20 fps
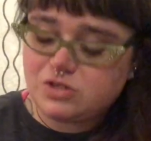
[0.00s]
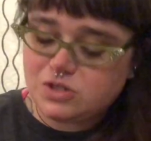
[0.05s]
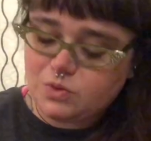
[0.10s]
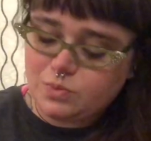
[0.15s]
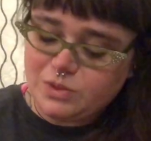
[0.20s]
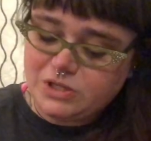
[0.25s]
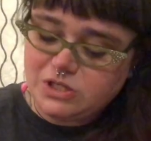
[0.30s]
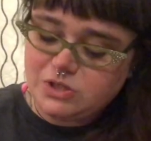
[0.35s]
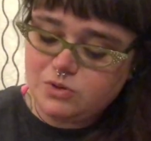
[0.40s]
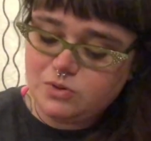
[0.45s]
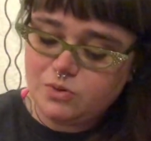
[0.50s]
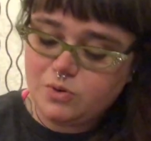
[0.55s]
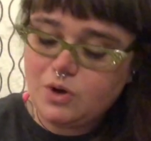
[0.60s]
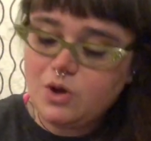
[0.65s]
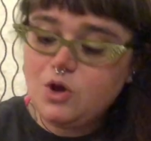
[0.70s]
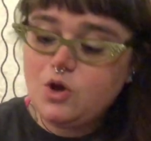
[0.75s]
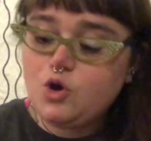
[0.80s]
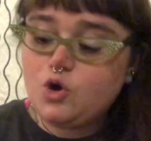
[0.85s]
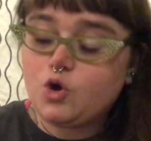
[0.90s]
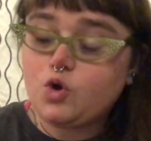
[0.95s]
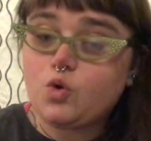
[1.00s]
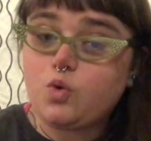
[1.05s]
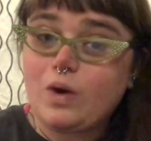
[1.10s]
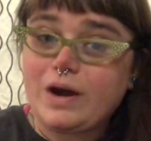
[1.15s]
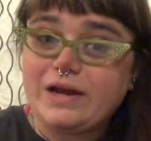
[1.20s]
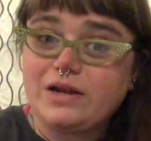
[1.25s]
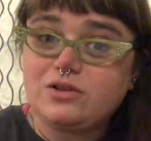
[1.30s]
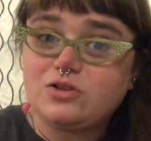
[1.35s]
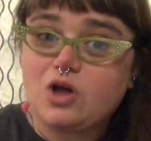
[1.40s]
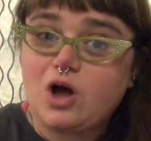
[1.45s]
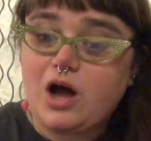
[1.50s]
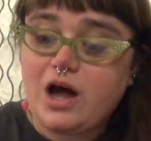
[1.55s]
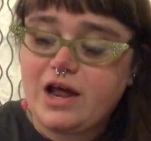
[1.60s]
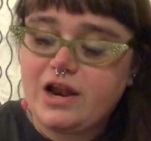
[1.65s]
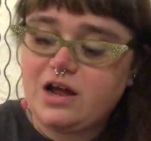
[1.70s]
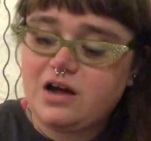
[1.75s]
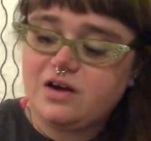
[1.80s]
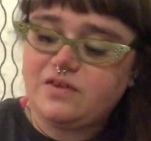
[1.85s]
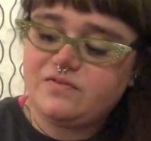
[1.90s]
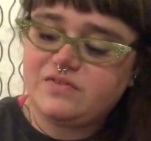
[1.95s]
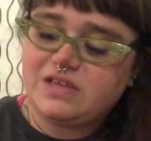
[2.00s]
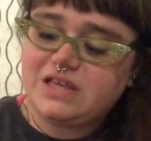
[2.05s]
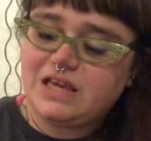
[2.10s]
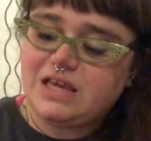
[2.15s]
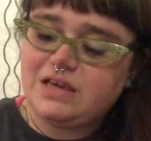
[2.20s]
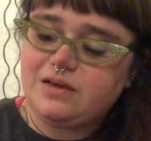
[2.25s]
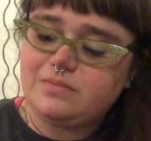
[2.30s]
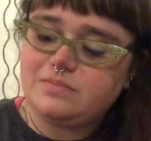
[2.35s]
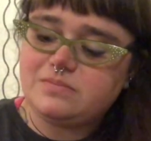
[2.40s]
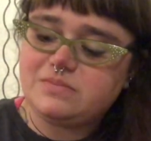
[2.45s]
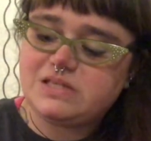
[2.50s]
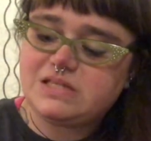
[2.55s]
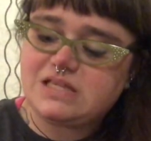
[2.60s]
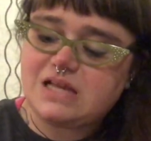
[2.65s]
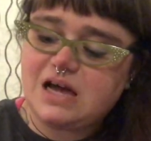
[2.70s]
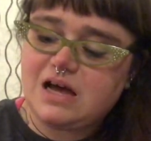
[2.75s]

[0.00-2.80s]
So we do quite a lot of games